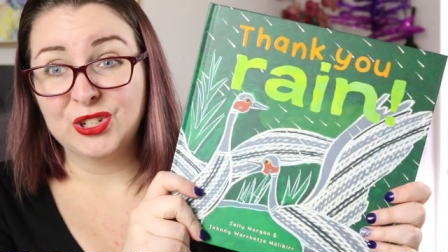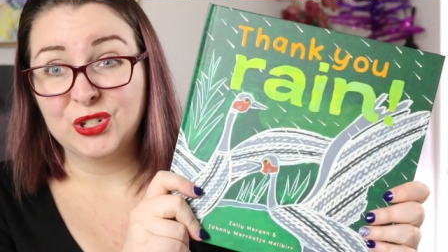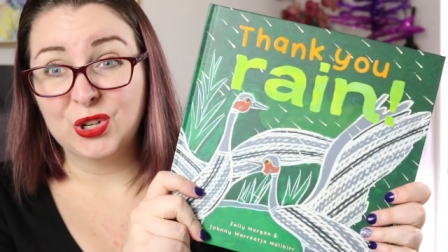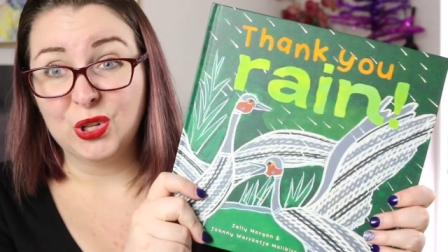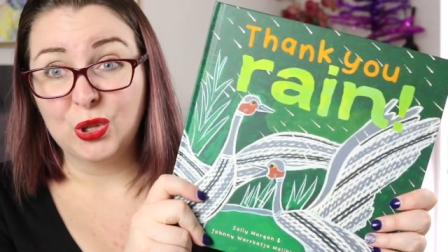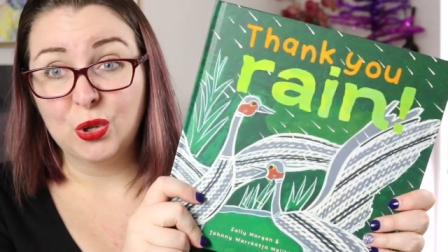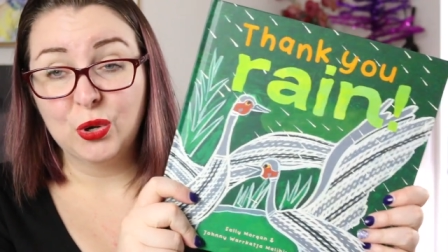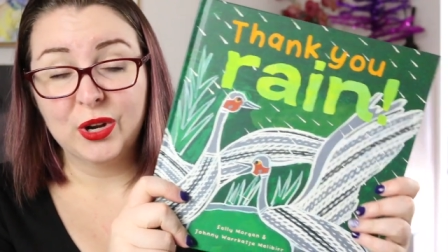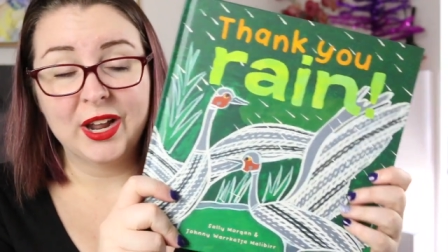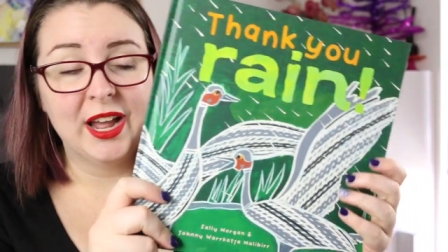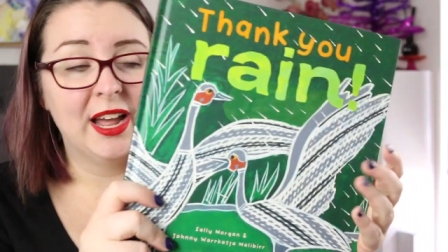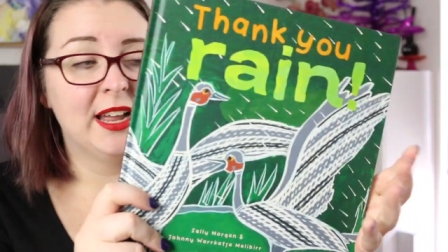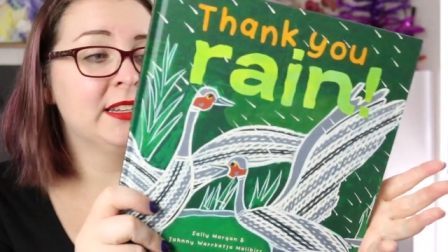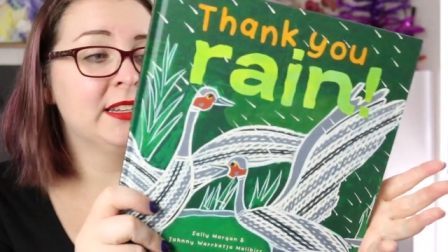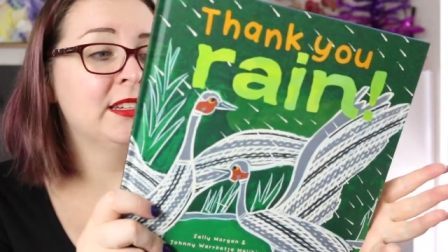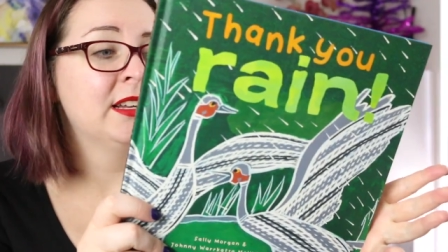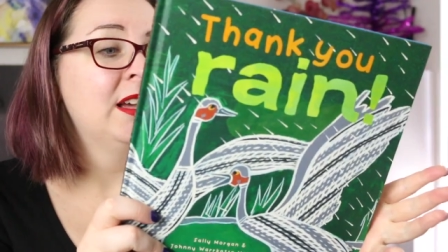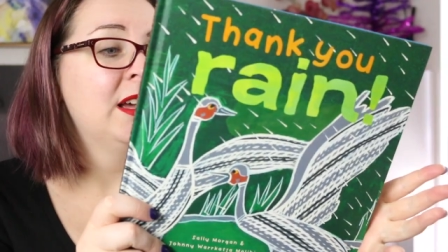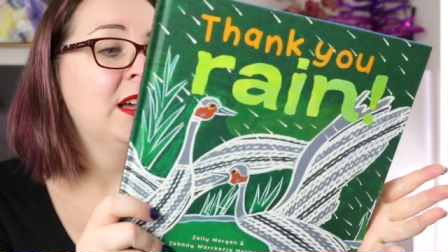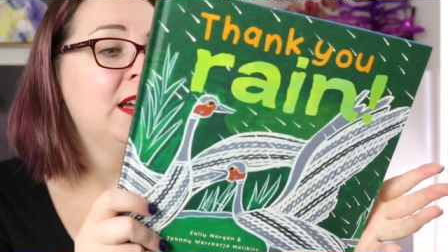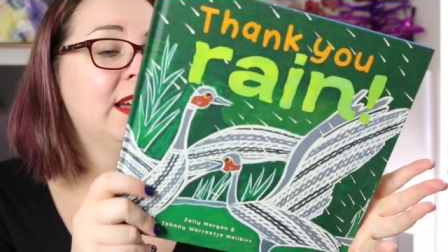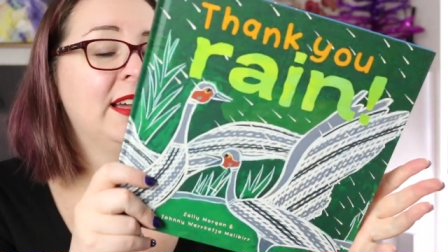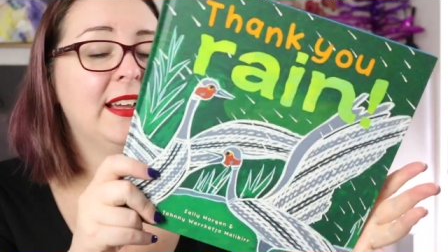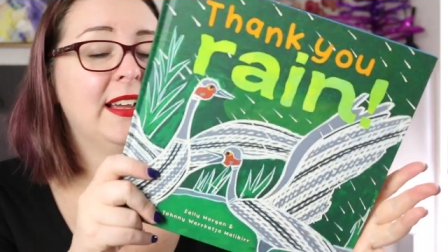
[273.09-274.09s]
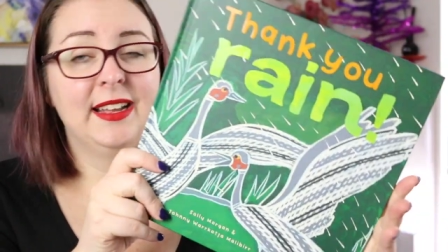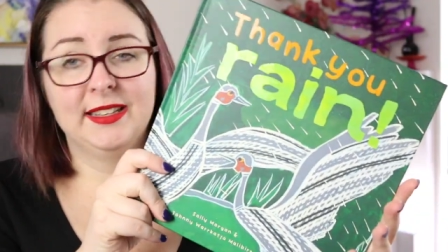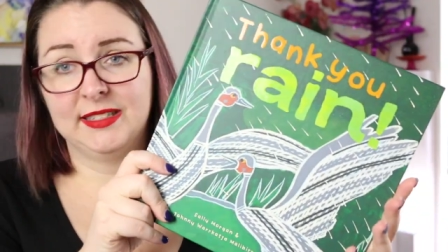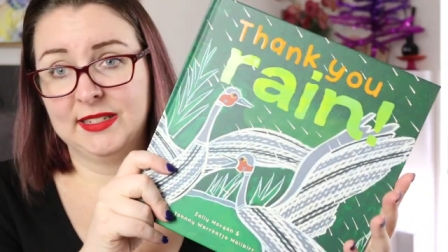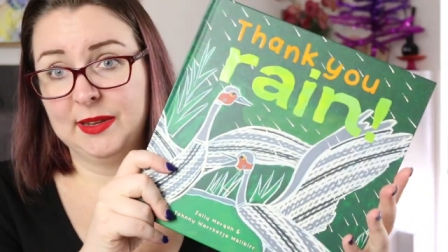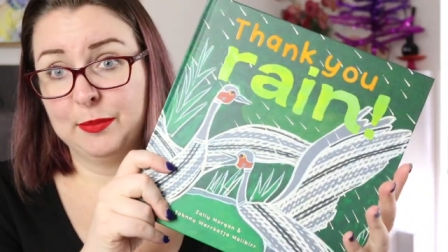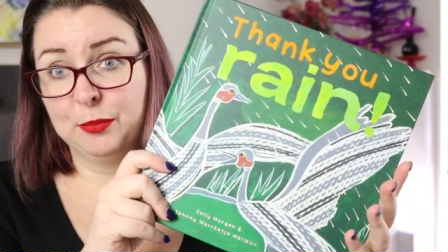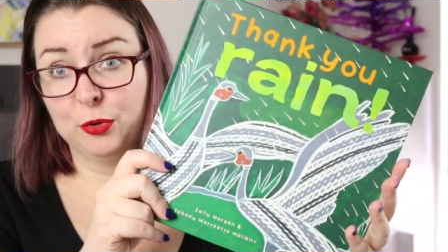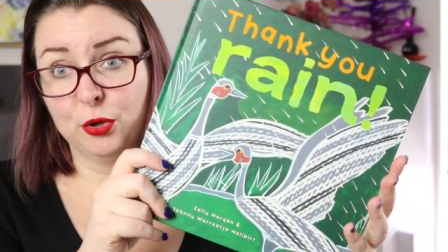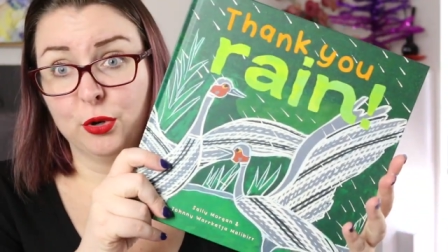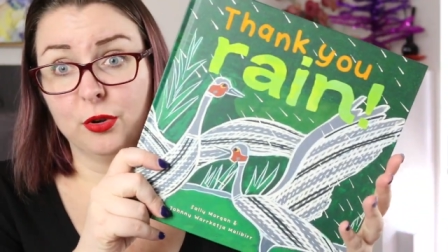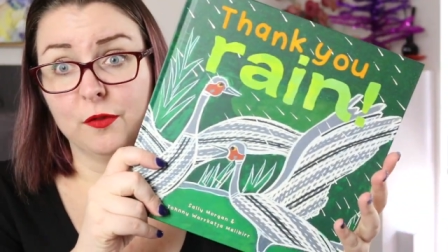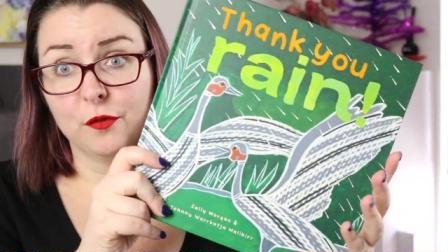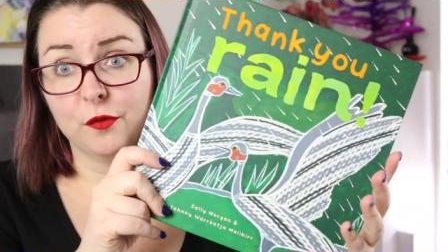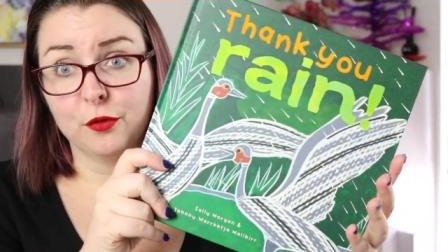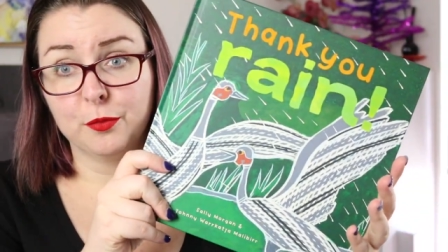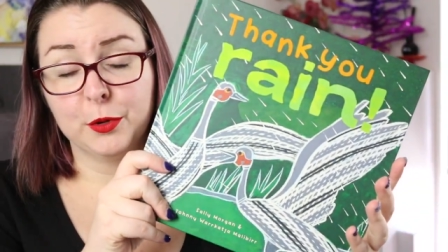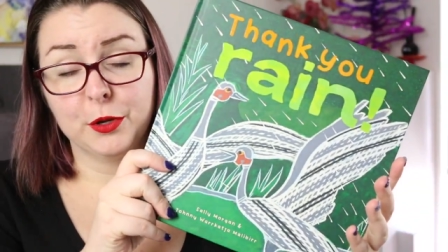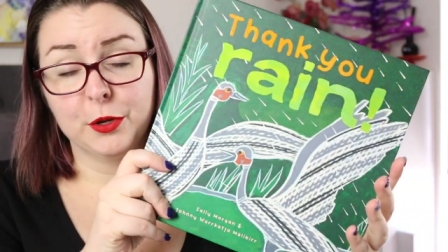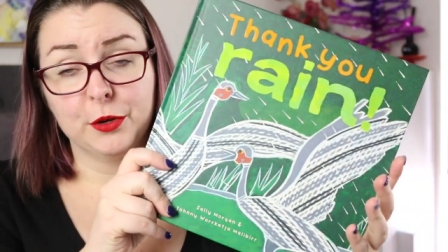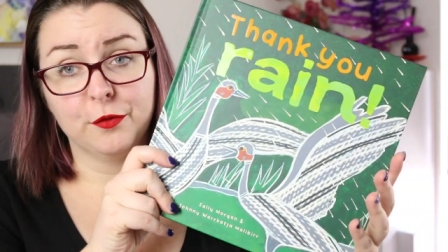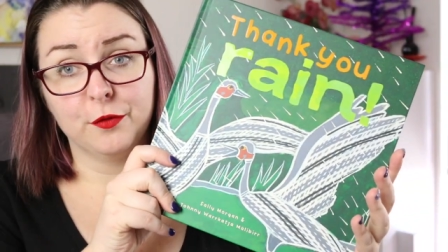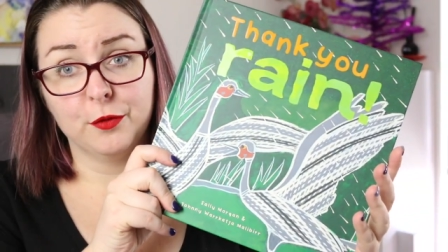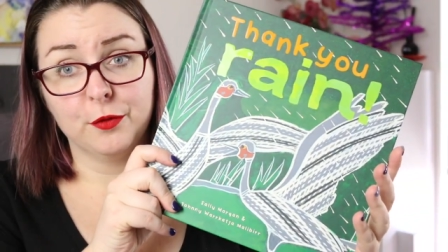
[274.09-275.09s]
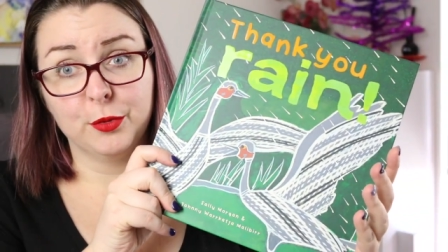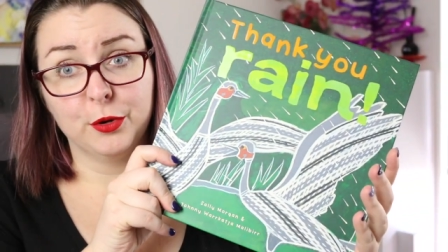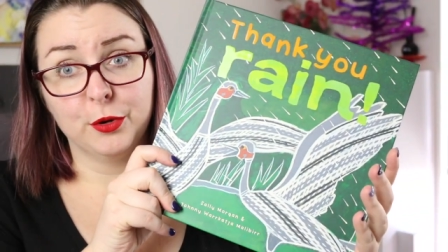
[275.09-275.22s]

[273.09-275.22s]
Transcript: to look at. It's a beautiful, beautiful